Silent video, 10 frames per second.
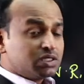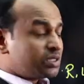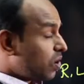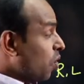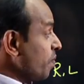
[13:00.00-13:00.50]

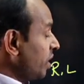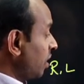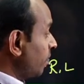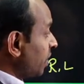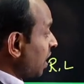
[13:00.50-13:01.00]
sir, how many
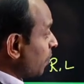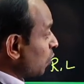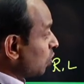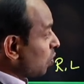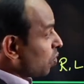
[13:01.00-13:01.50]
number of
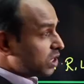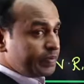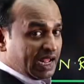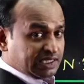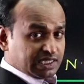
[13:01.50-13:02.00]
root locus
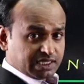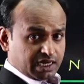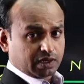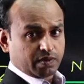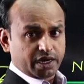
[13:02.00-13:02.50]
branches
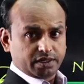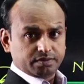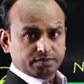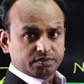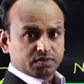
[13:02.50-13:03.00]
required?
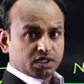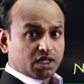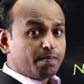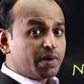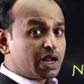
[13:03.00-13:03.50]

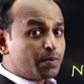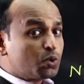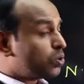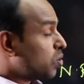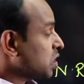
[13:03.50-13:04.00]
Number of
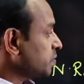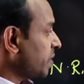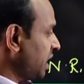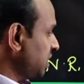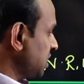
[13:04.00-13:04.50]
root locus
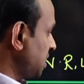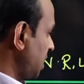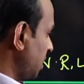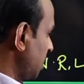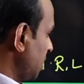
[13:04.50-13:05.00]
branches,
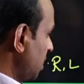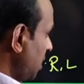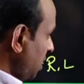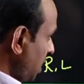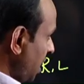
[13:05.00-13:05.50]
dear.
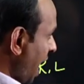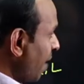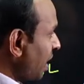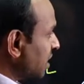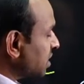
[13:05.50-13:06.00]
Here, I
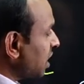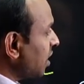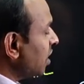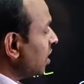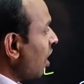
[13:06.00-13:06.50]
am
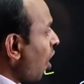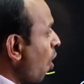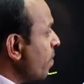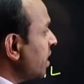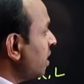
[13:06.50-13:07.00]
asking,
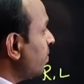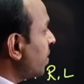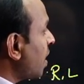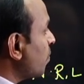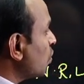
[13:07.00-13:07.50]
how many
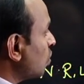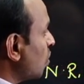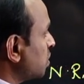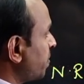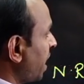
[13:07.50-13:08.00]
number of root
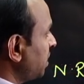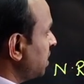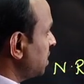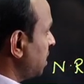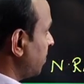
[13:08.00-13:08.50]
locus
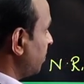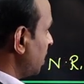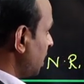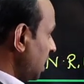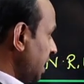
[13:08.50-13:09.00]
branches here?
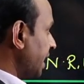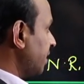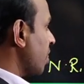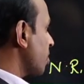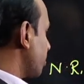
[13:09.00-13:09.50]
Let.